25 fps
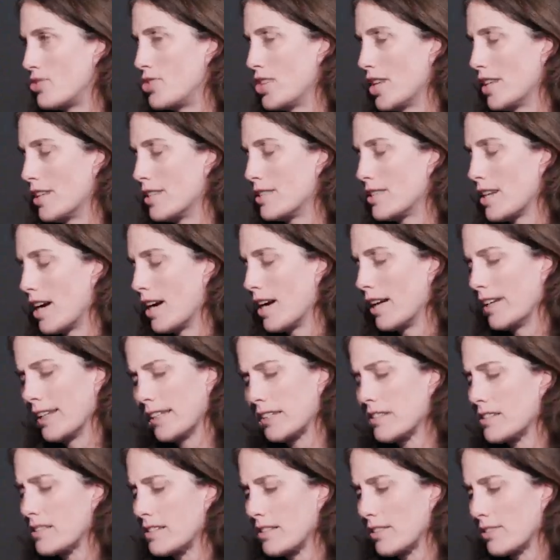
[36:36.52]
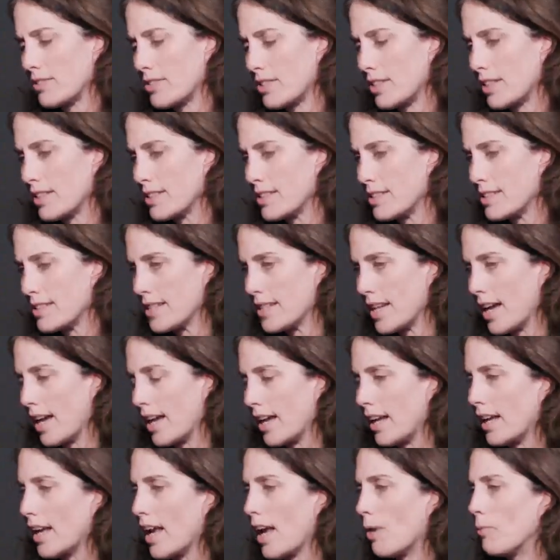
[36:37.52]
gin and tonic still to this
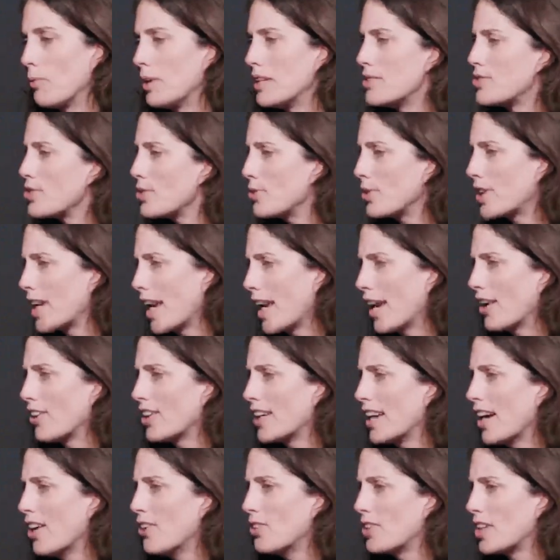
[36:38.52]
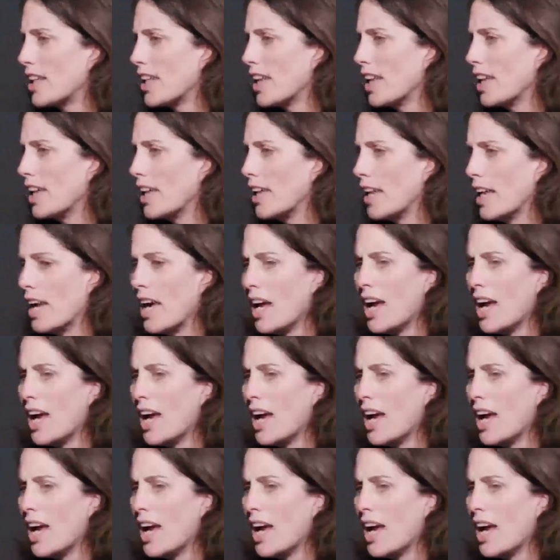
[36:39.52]
day, and would do karaoke.